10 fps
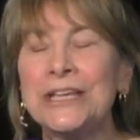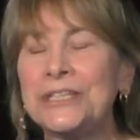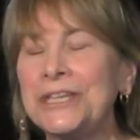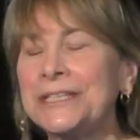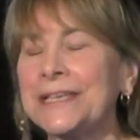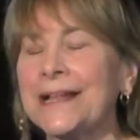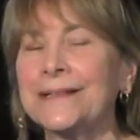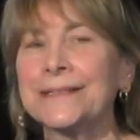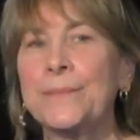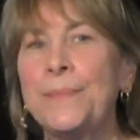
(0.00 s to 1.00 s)
She
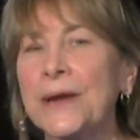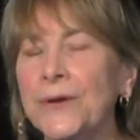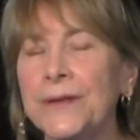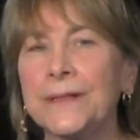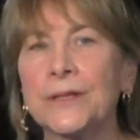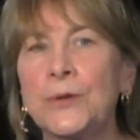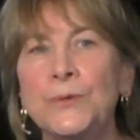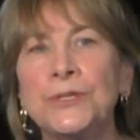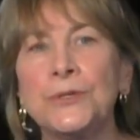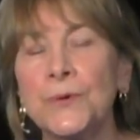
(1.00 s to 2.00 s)
sells burial
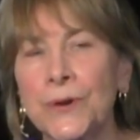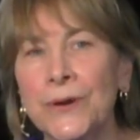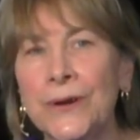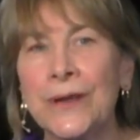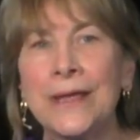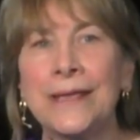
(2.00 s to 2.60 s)
couture,